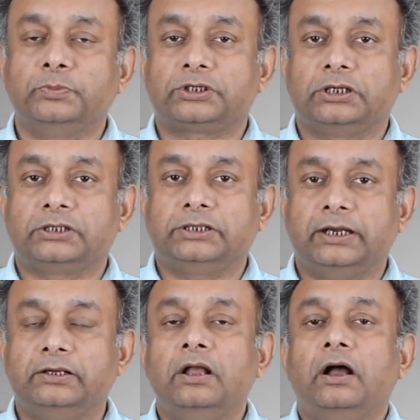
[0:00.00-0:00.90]
Misra
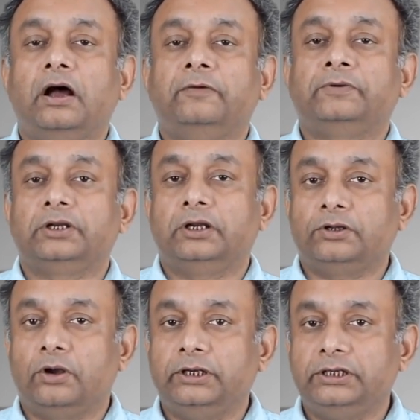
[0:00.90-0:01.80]
said, after
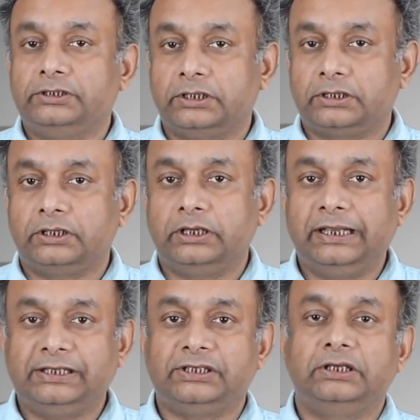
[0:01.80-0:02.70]
Attorney General
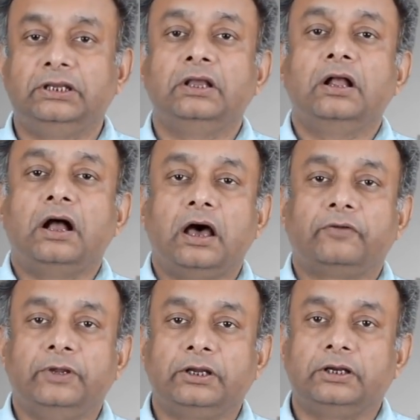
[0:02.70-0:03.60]
AG R
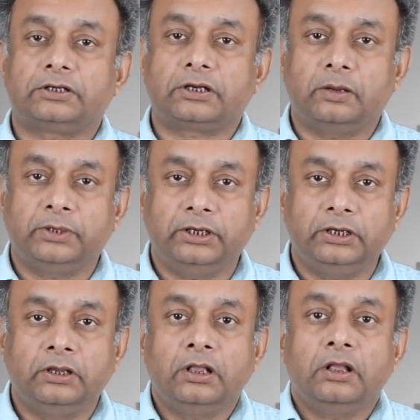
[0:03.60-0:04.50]
Venkat
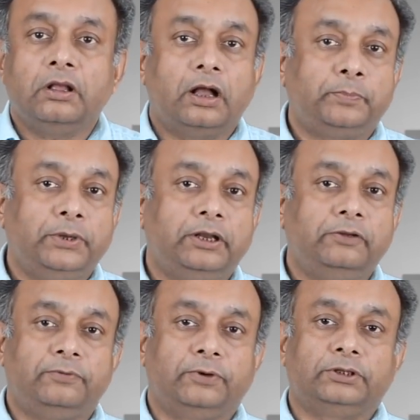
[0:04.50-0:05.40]
Ramani,
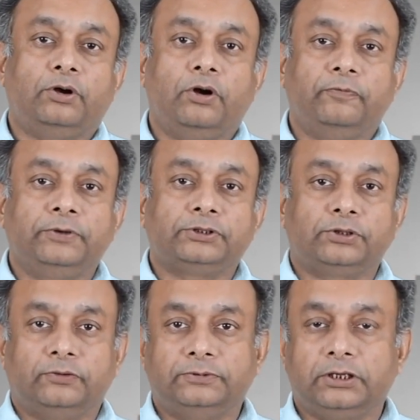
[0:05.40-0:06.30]
appearing for the office
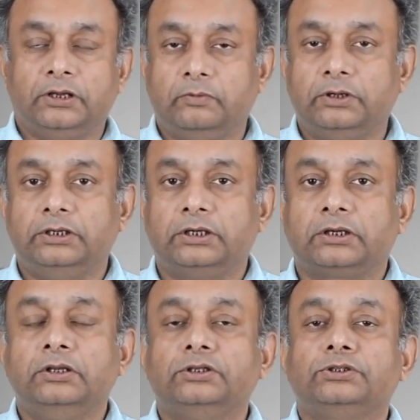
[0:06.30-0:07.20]
of the
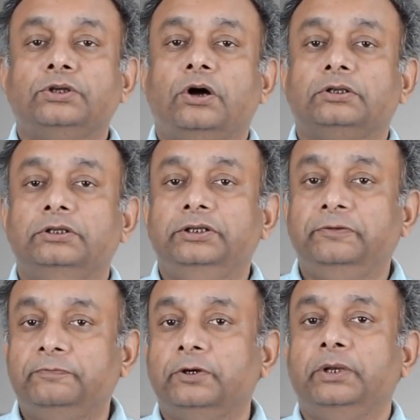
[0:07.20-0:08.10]
governor, sought
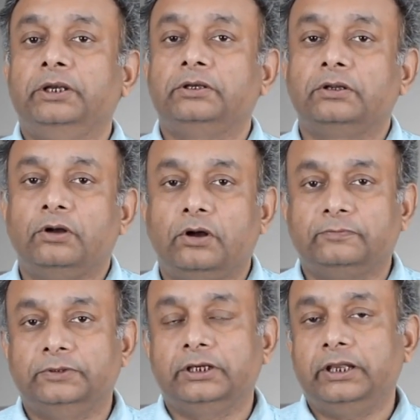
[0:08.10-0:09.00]
deferment
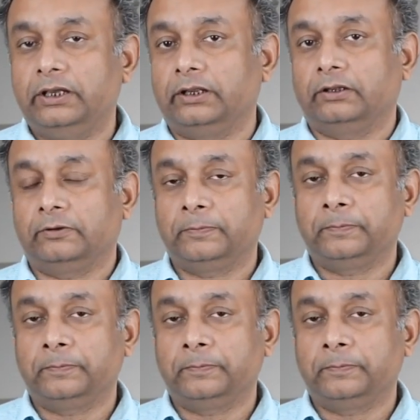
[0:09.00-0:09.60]
of the hearing.